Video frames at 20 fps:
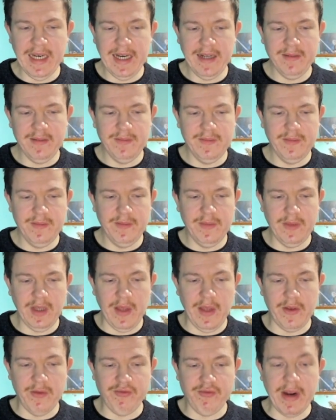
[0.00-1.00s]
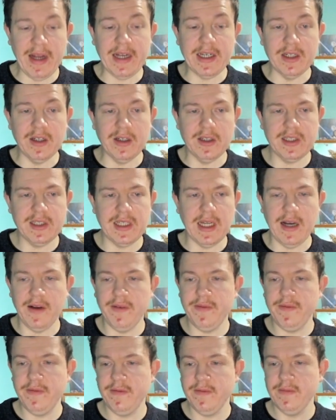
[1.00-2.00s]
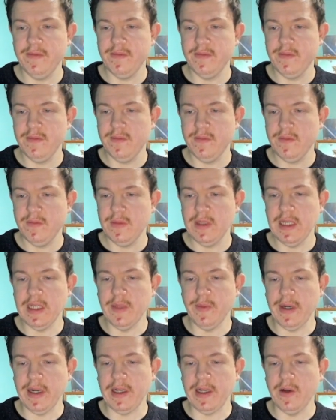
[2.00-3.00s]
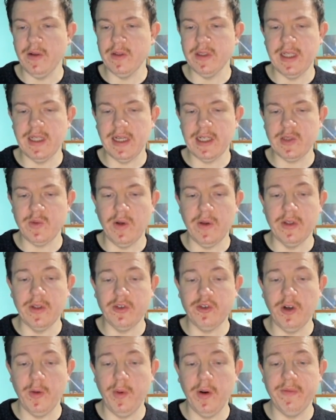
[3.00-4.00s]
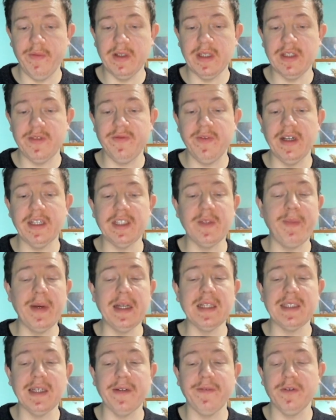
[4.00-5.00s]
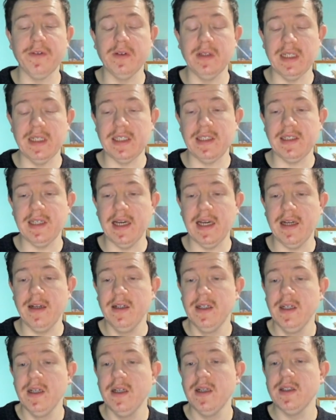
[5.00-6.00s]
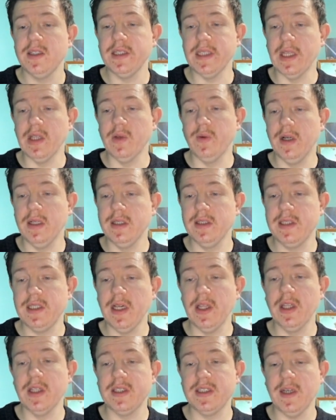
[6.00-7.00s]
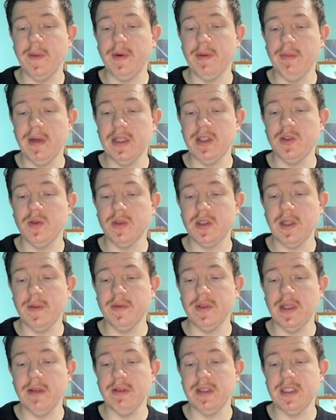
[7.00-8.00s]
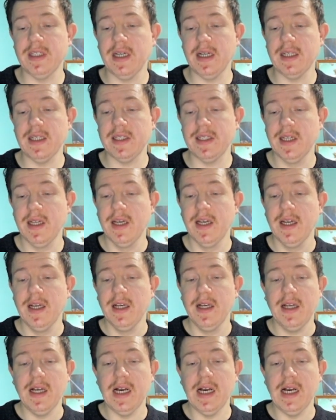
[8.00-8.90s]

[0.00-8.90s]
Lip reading: yeah, like the regular stuff, and then we're going to go on to the next one. The drop off it's a bit different this set to the other ones. The other supplemental subsidiary sets,